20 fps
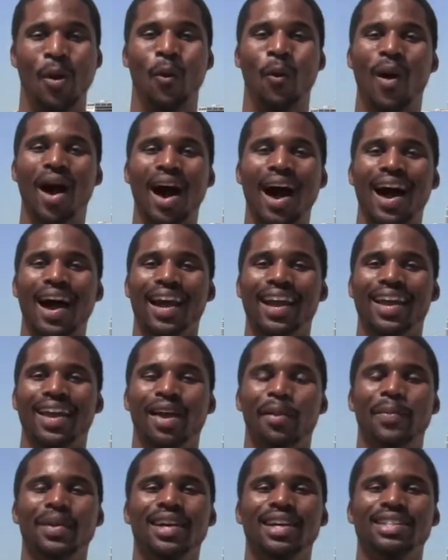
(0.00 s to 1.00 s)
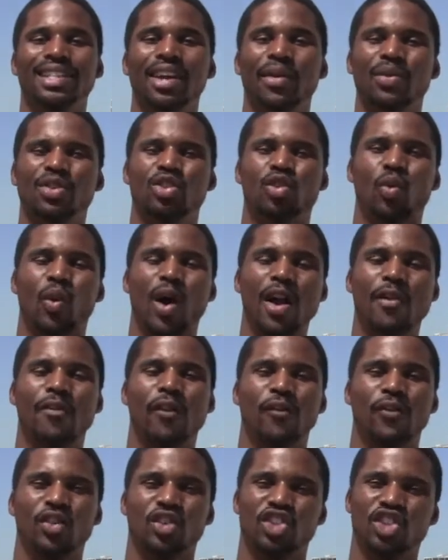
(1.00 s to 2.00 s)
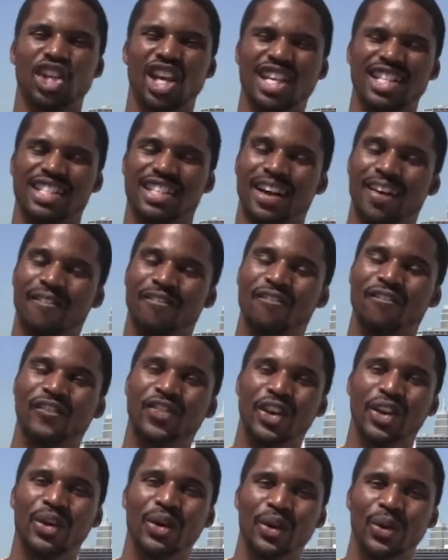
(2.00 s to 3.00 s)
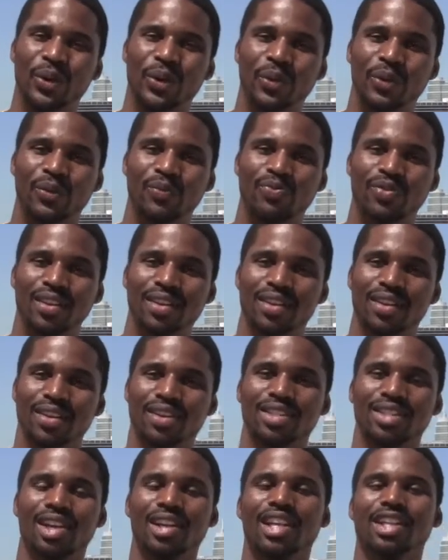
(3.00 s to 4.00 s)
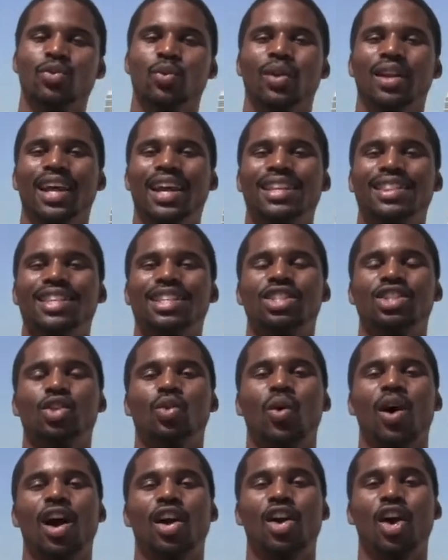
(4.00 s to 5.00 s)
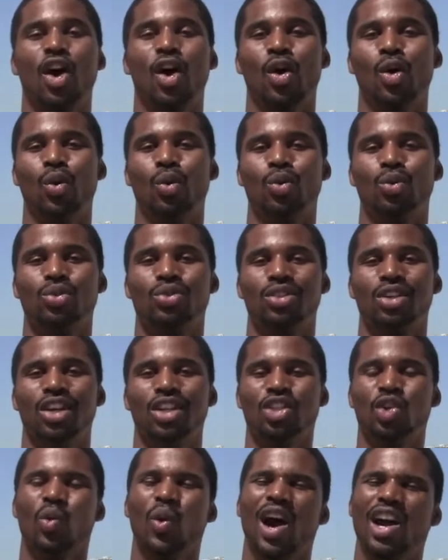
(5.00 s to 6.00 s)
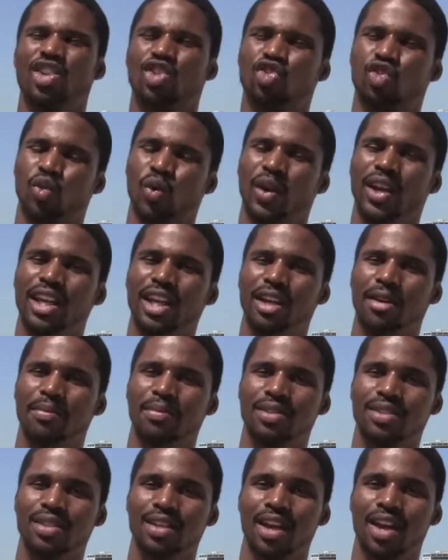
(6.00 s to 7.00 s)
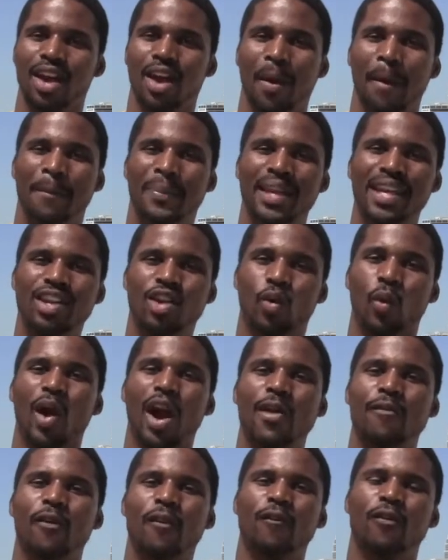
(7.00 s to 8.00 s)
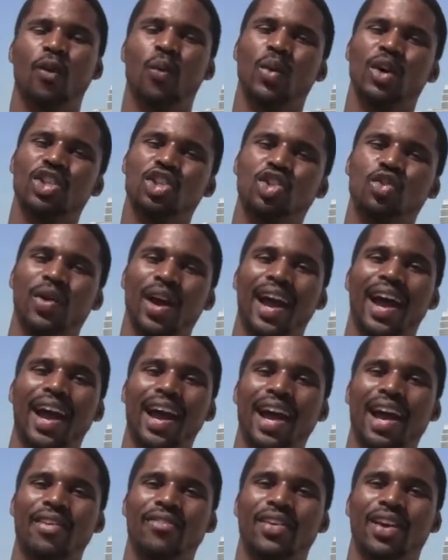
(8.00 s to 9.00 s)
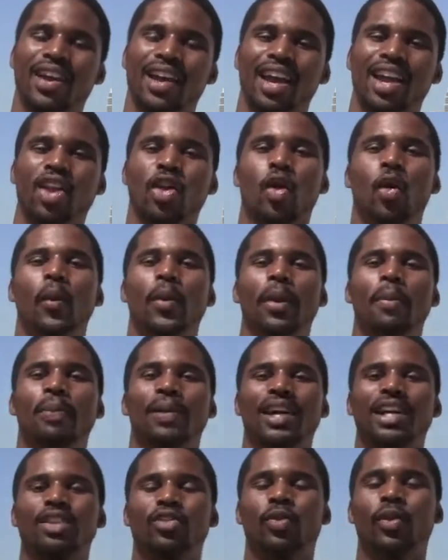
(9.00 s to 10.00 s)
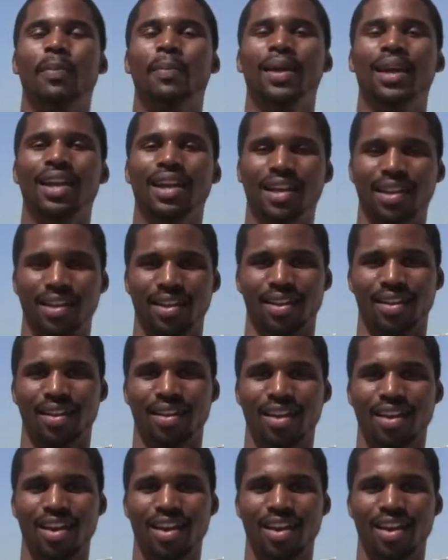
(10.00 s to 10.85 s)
Why? Because he was grateful for just a few. So let's relate this to our goals, to our dreams. Be grateful for what you have and you will be blessed with many.